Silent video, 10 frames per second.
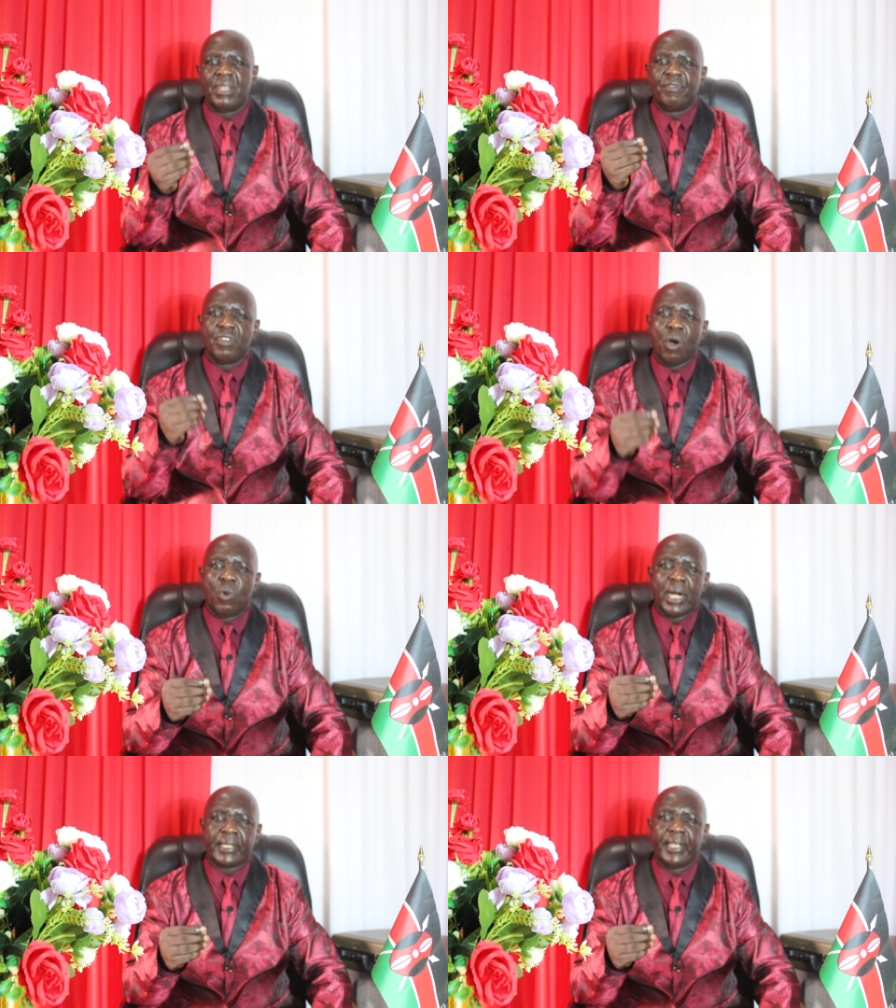If you are
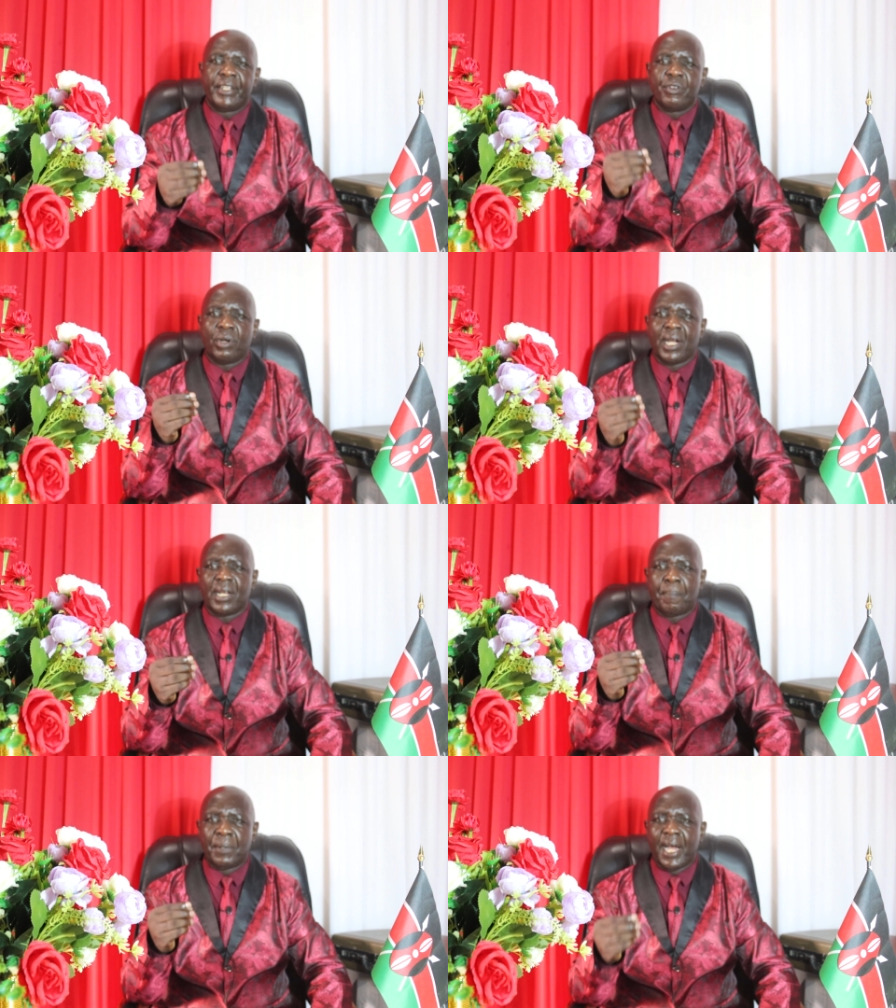working, you
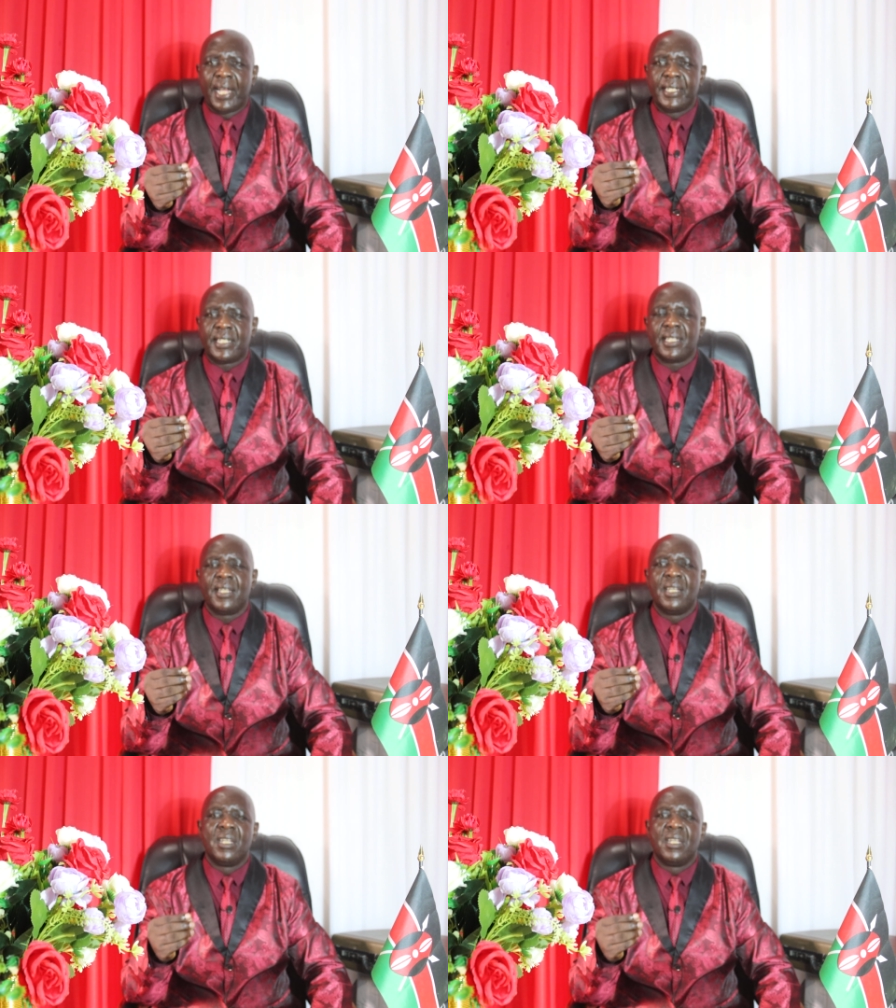can apply it.